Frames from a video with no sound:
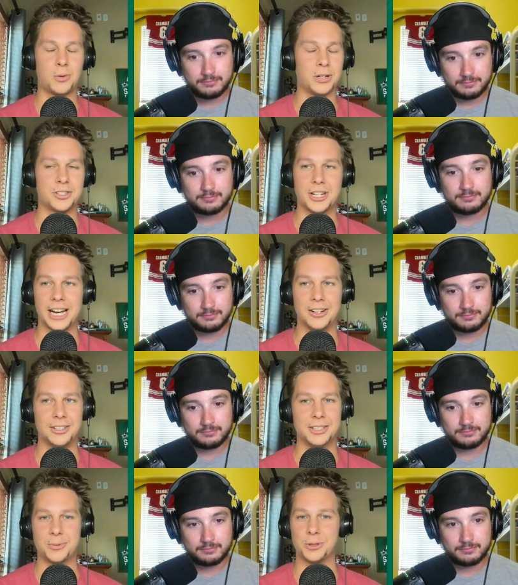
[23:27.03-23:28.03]
Speaker 1: much talent. They
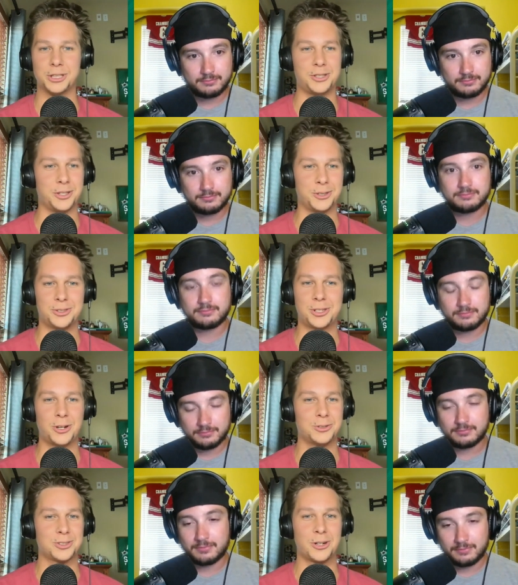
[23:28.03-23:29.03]
really do. So
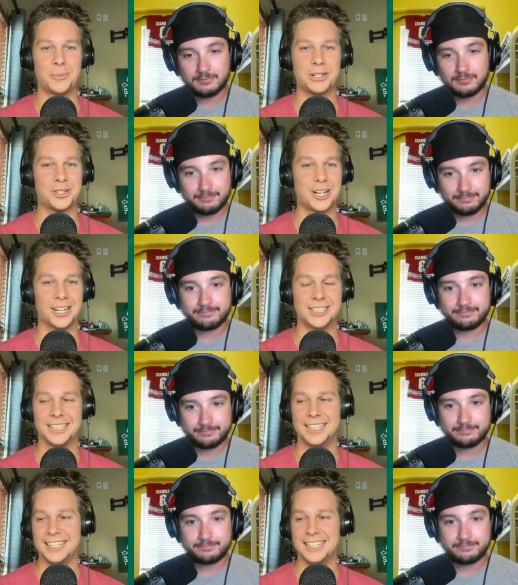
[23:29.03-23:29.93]
so much young